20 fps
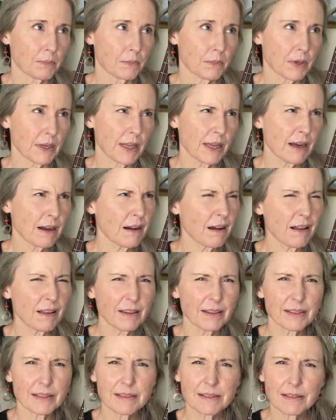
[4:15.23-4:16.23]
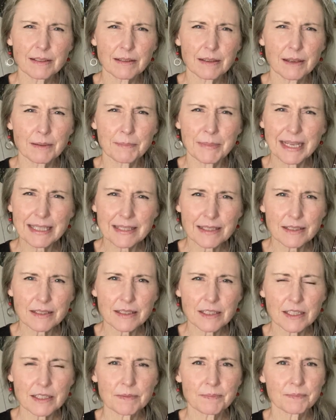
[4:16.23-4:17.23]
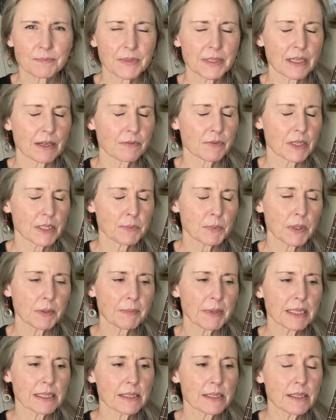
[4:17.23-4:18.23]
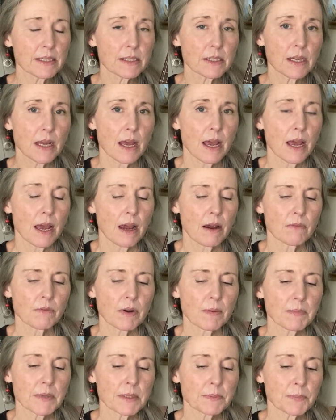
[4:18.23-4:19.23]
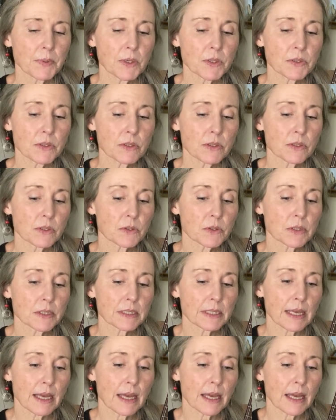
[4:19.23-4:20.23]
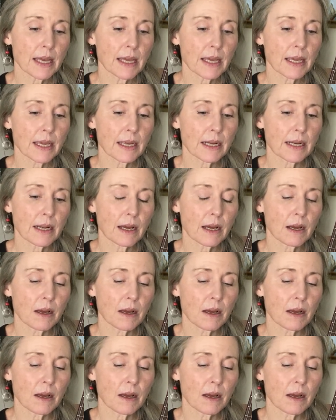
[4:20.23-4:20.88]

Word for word: what do they call it? A message, you know, Facebook message from this person who said,